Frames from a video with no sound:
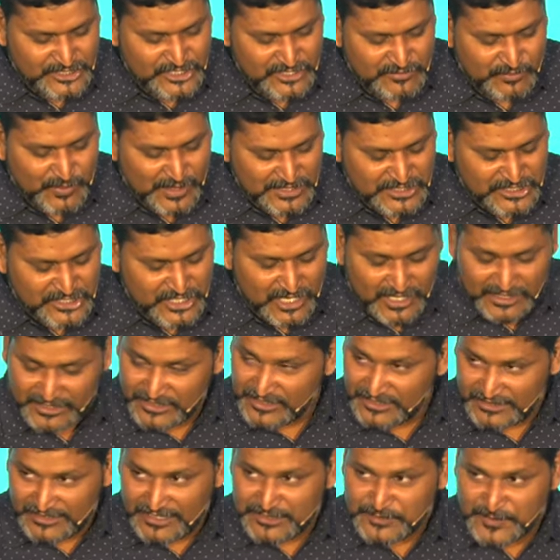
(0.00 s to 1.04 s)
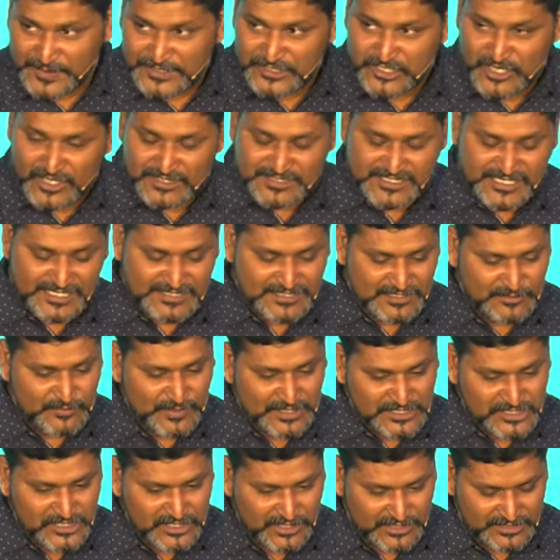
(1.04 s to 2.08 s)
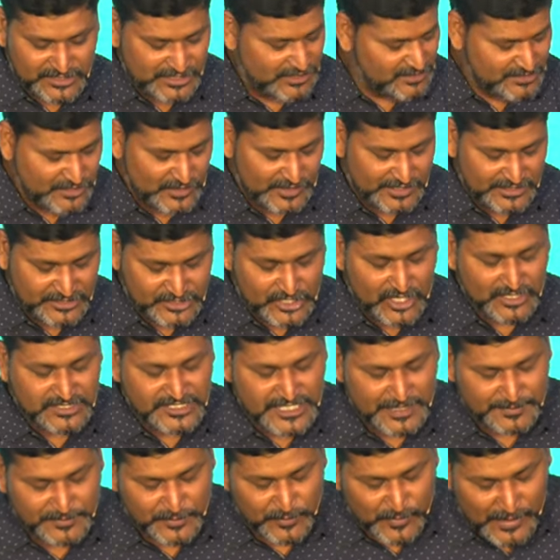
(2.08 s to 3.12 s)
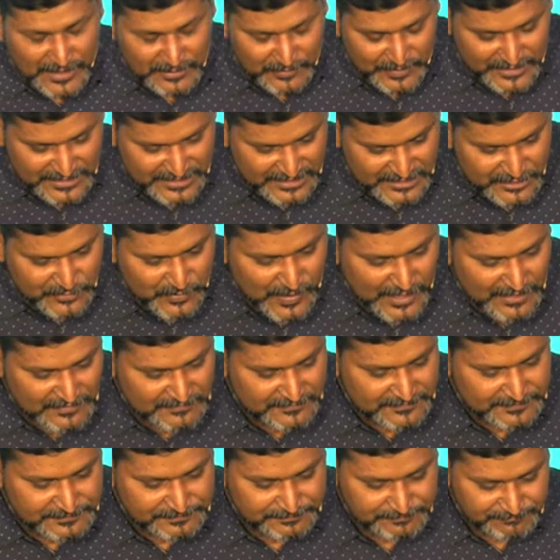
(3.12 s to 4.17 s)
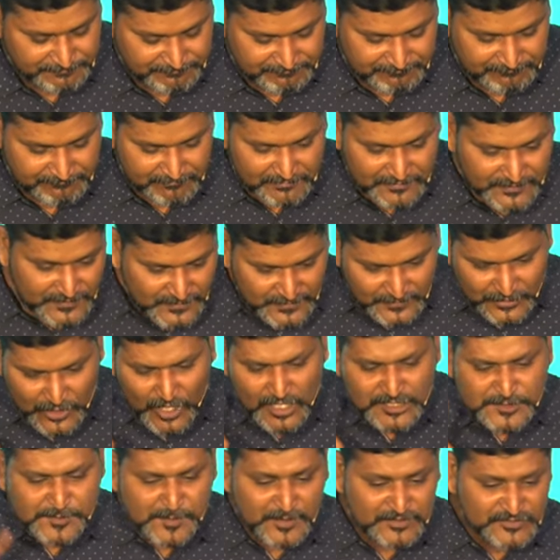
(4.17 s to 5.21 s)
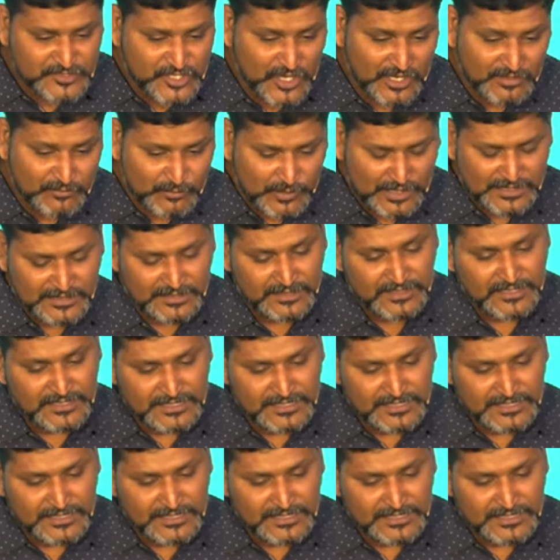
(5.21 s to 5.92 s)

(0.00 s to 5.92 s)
in 1 John, that's why John says in 1 John, sorry, John chapter 1 verses 12, Gospel of John